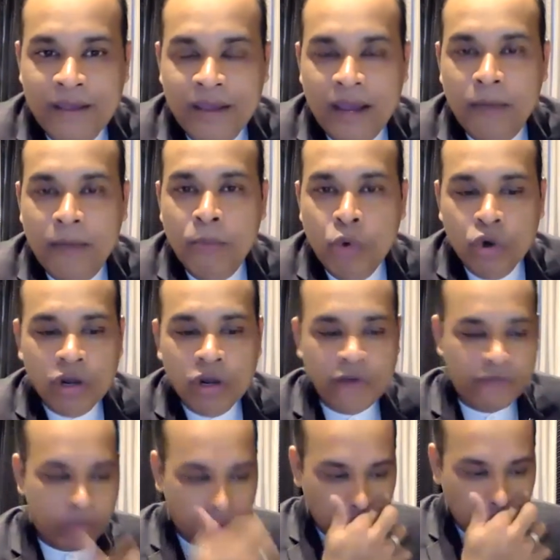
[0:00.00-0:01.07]
a mode
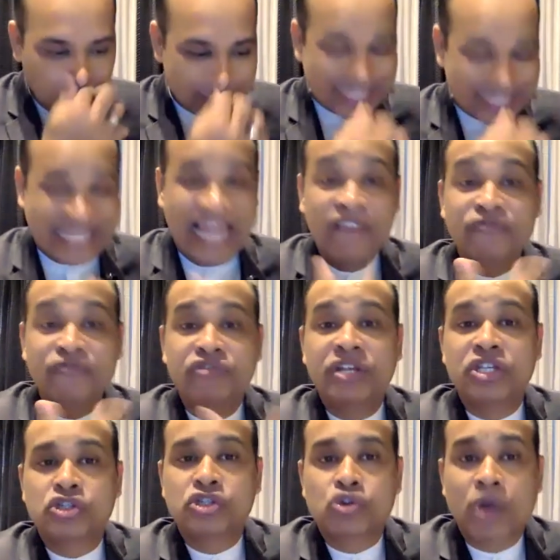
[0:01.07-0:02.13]
of
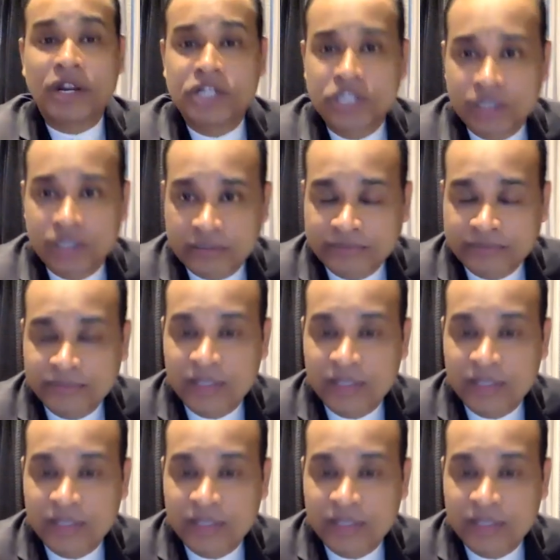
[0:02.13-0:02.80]
self-destruction.